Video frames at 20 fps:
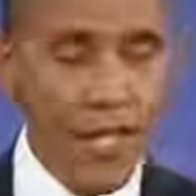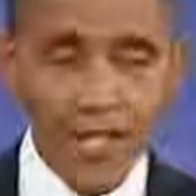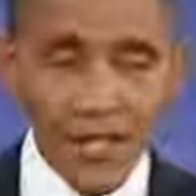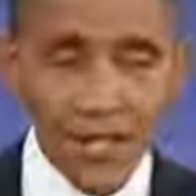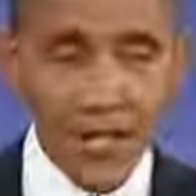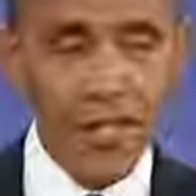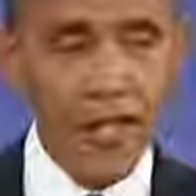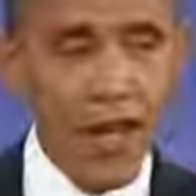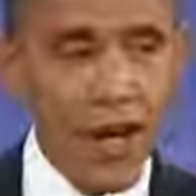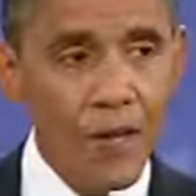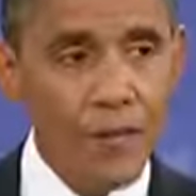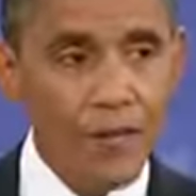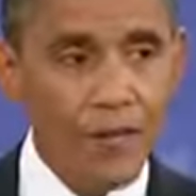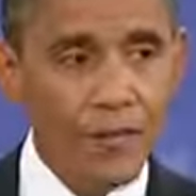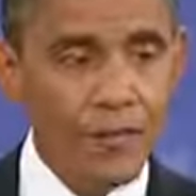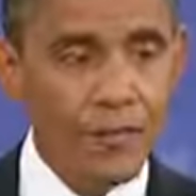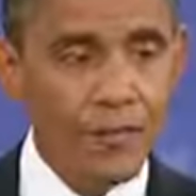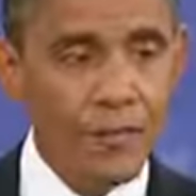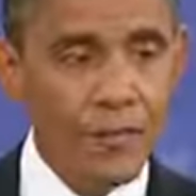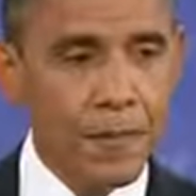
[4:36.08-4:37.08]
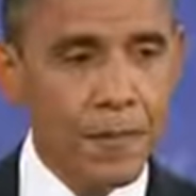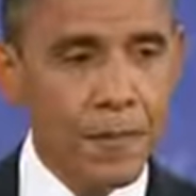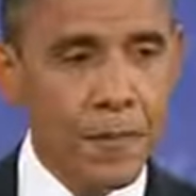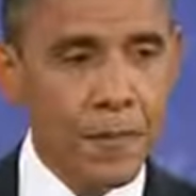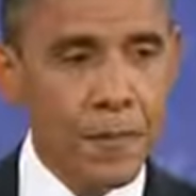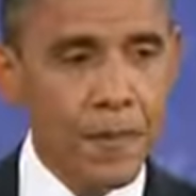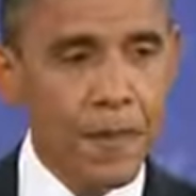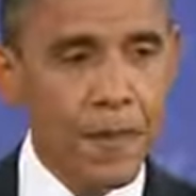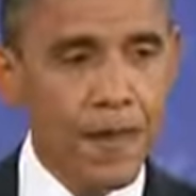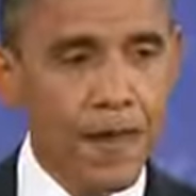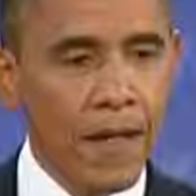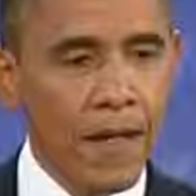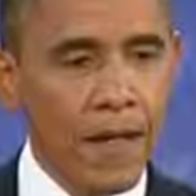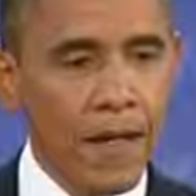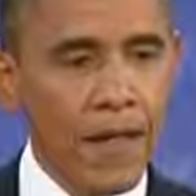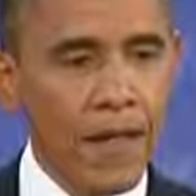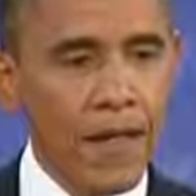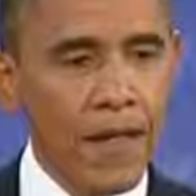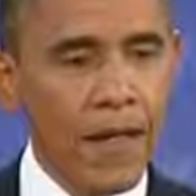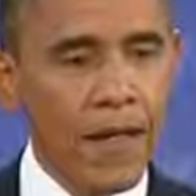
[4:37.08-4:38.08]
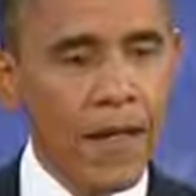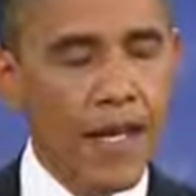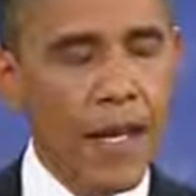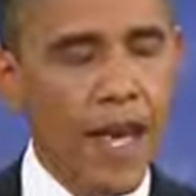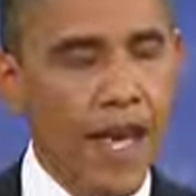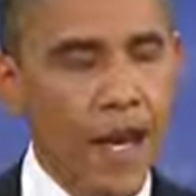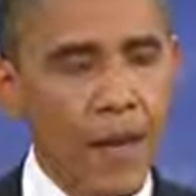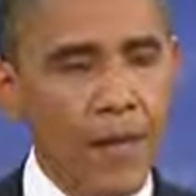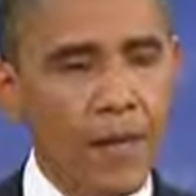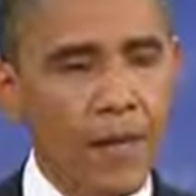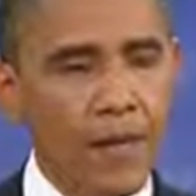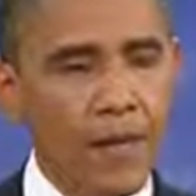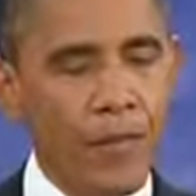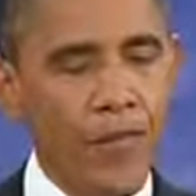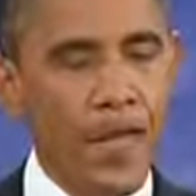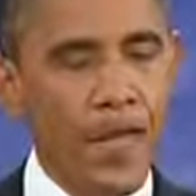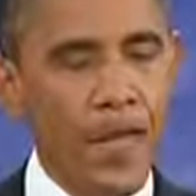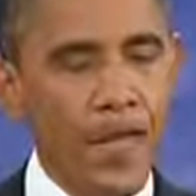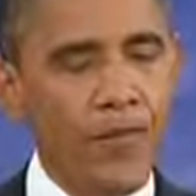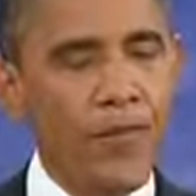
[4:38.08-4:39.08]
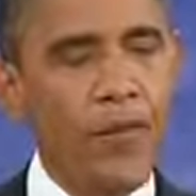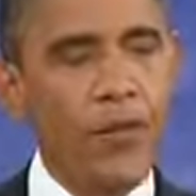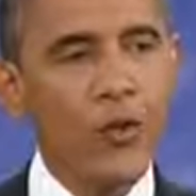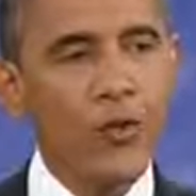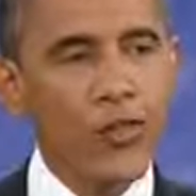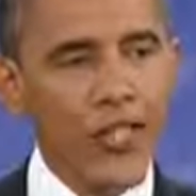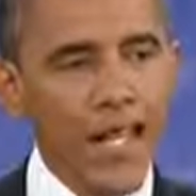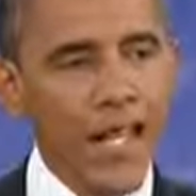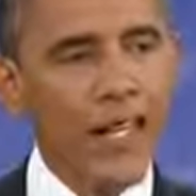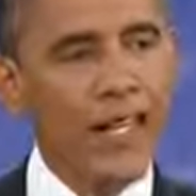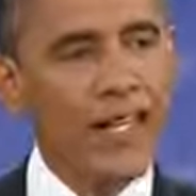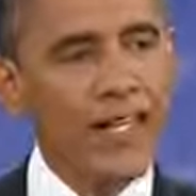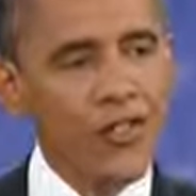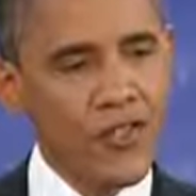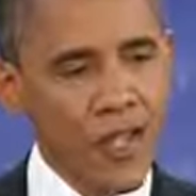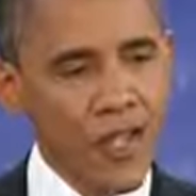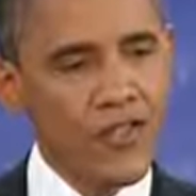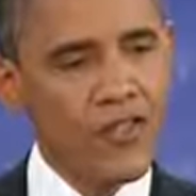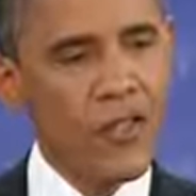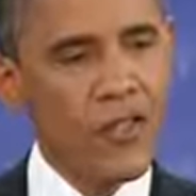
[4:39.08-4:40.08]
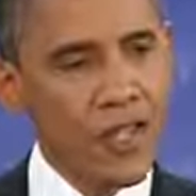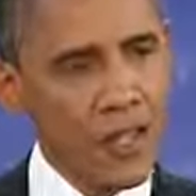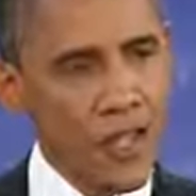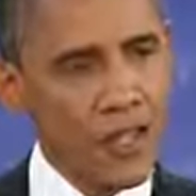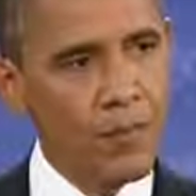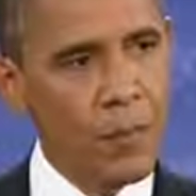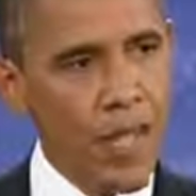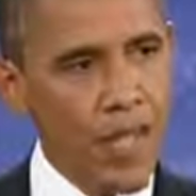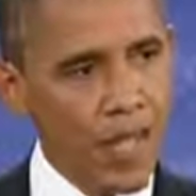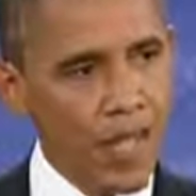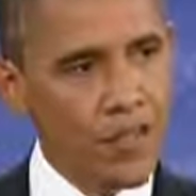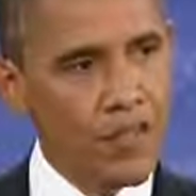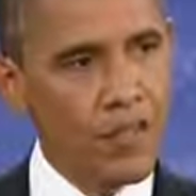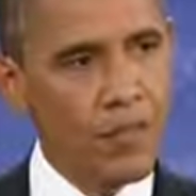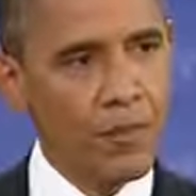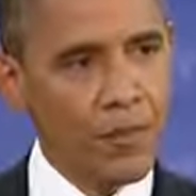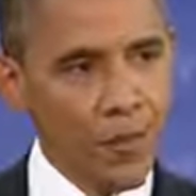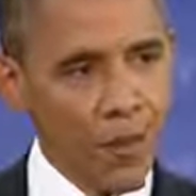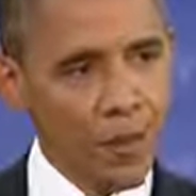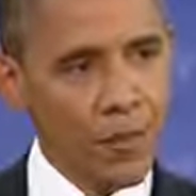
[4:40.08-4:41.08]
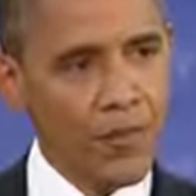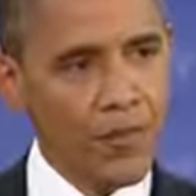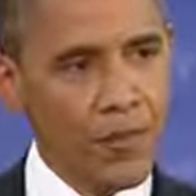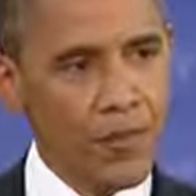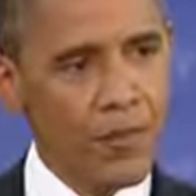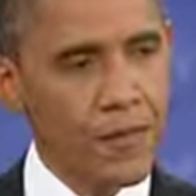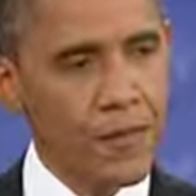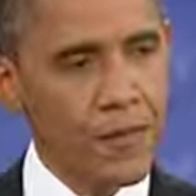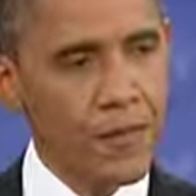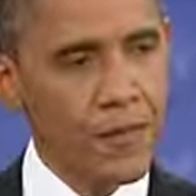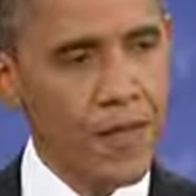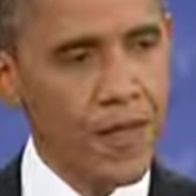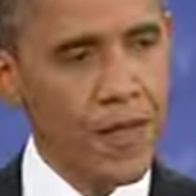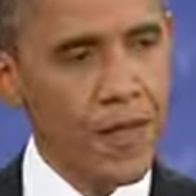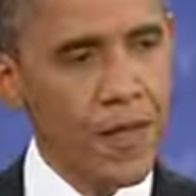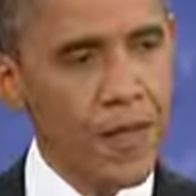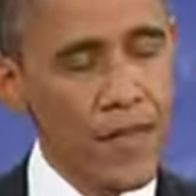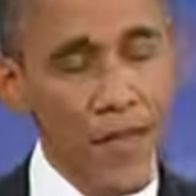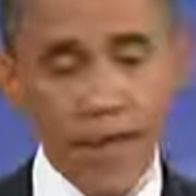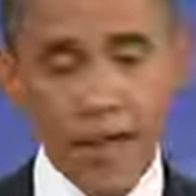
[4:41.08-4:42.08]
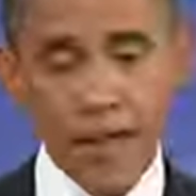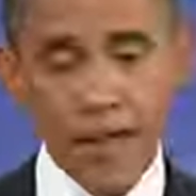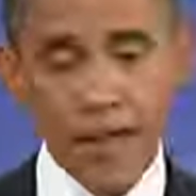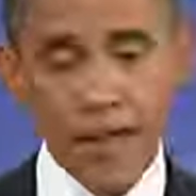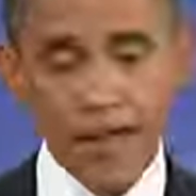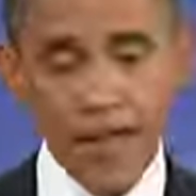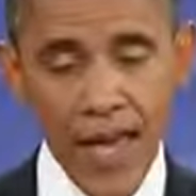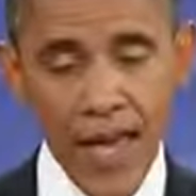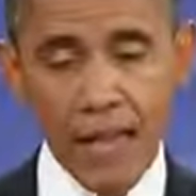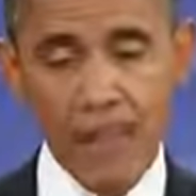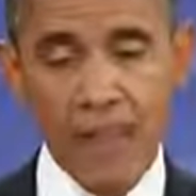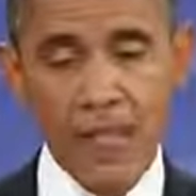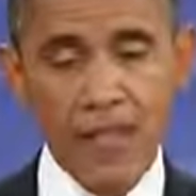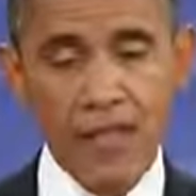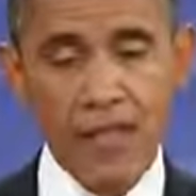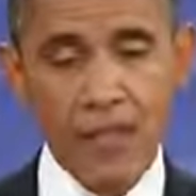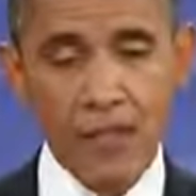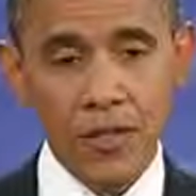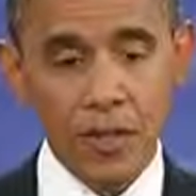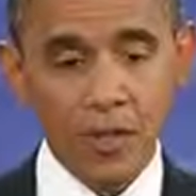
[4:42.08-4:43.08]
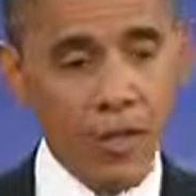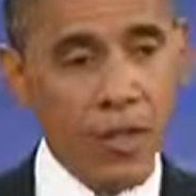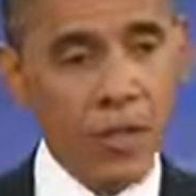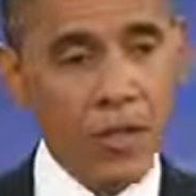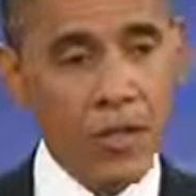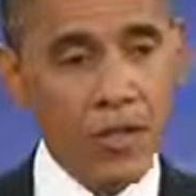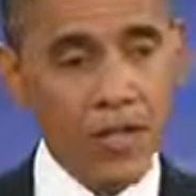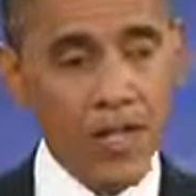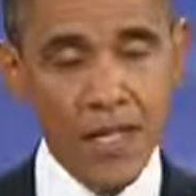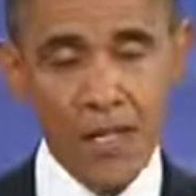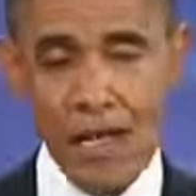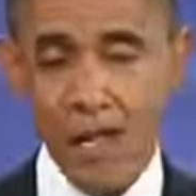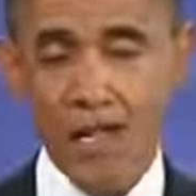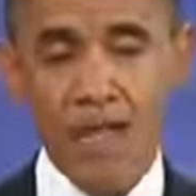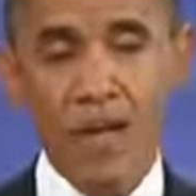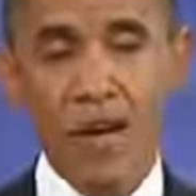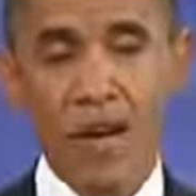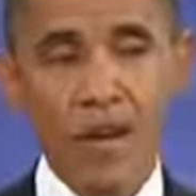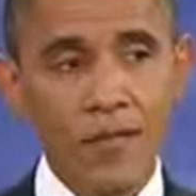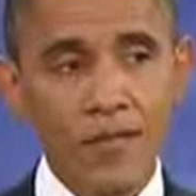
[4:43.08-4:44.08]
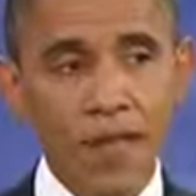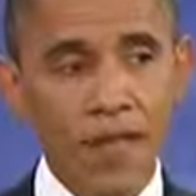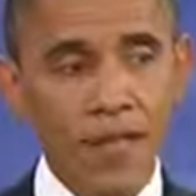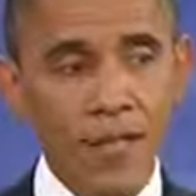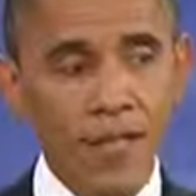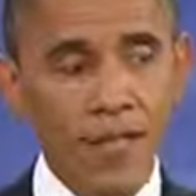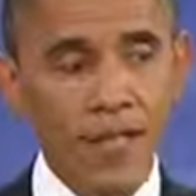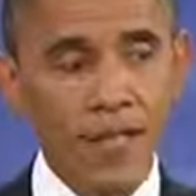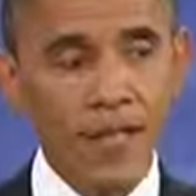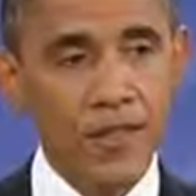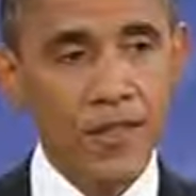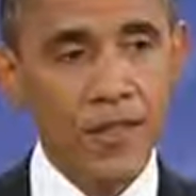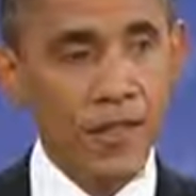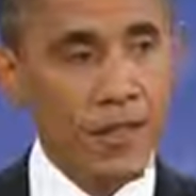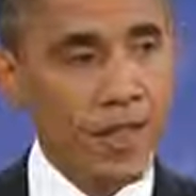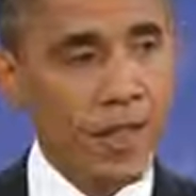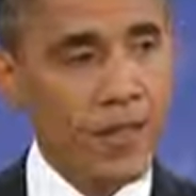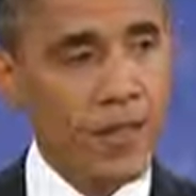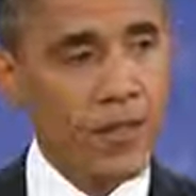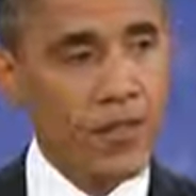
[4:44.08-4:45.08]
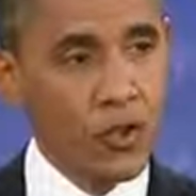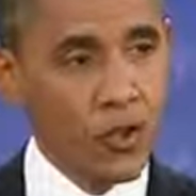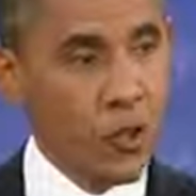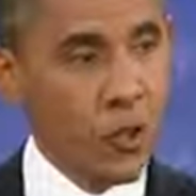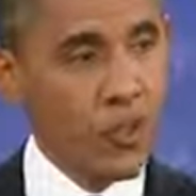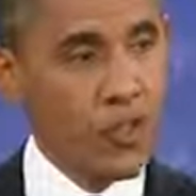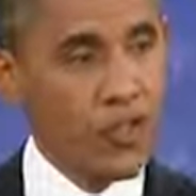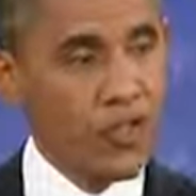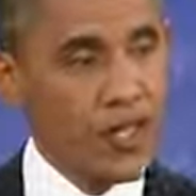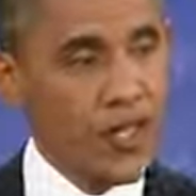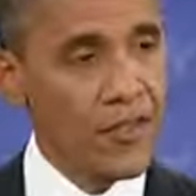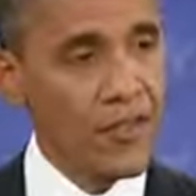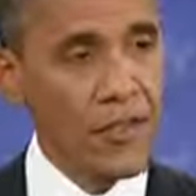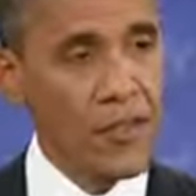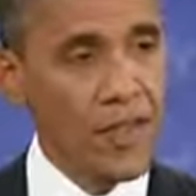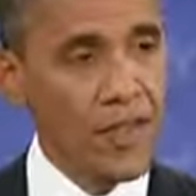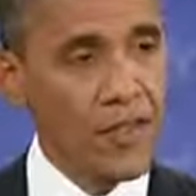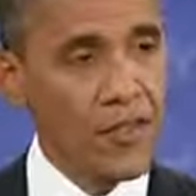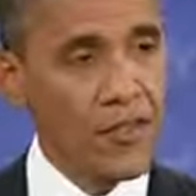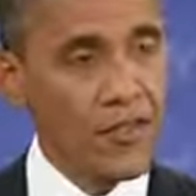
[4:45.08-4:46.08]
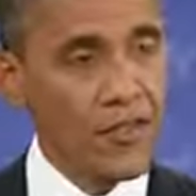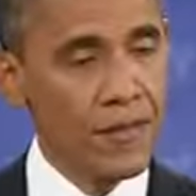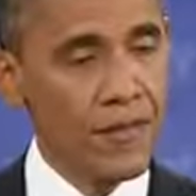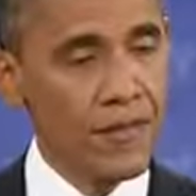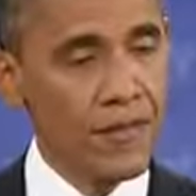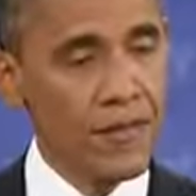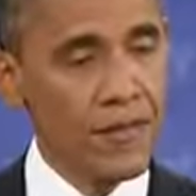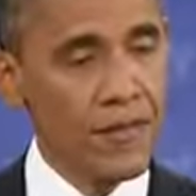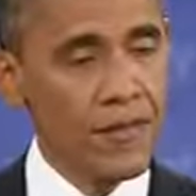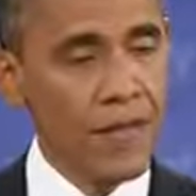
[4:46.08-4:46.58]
And he said no. Now, if you take such an unbalanced approach, then that means you are going to be gutting our investments in schools and education.